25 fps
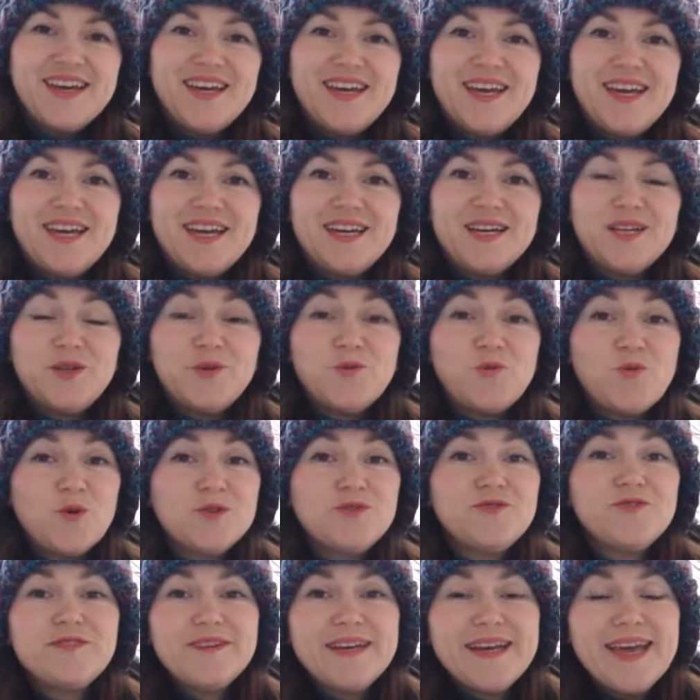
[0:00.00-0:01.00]
And
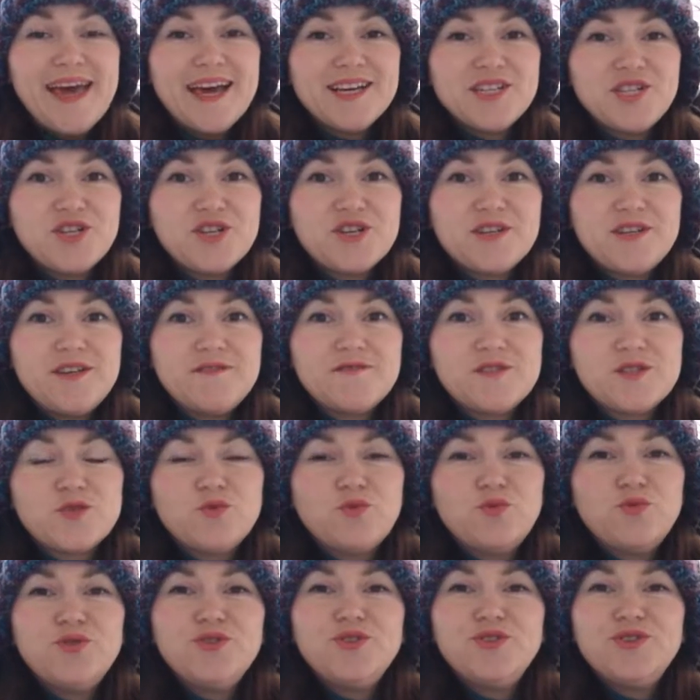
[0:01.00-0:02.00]
what three
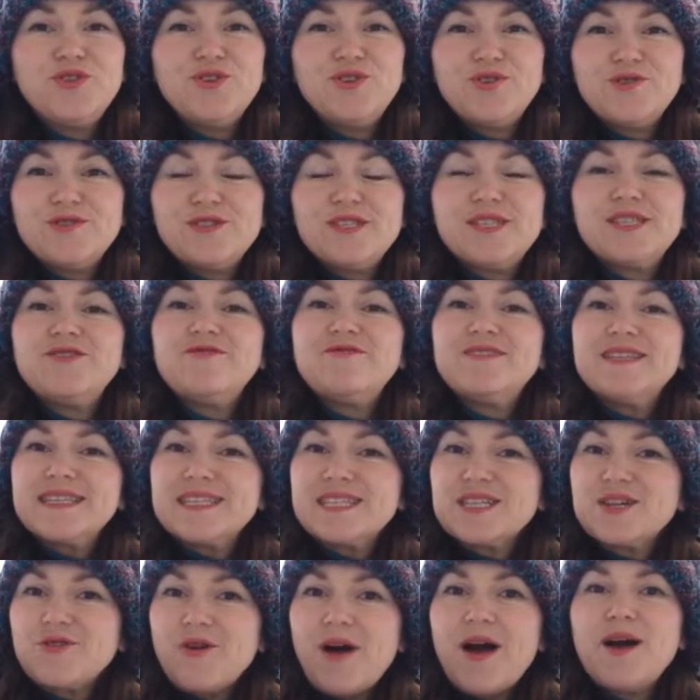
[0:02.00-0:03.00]
adjectives would you use to
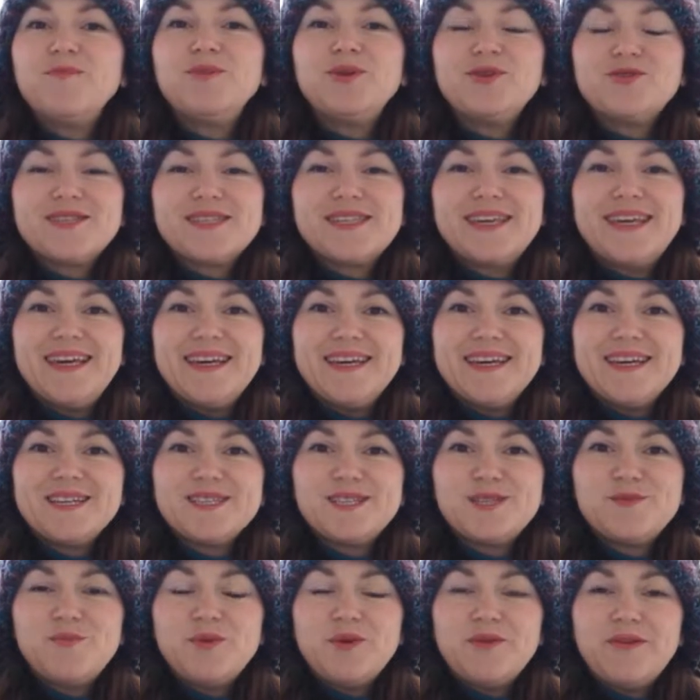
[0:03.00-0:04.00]
describe your skiing
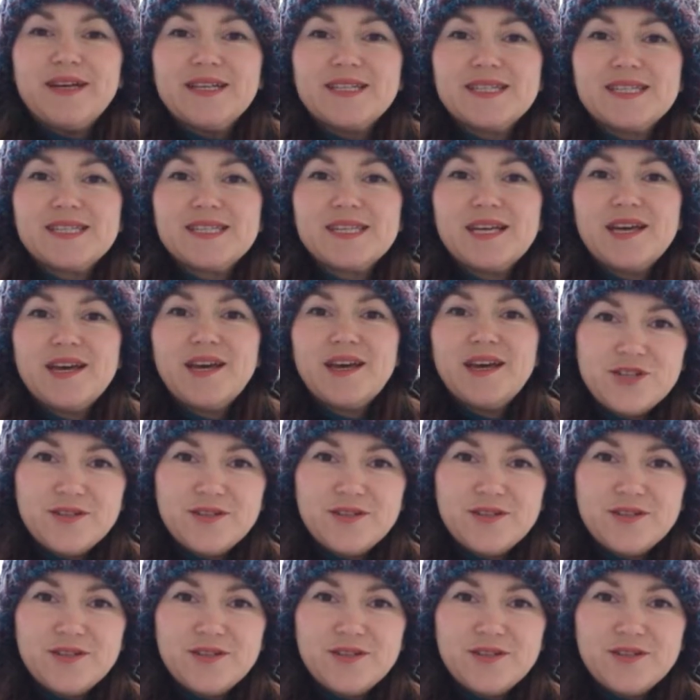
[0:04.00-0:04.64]
experience?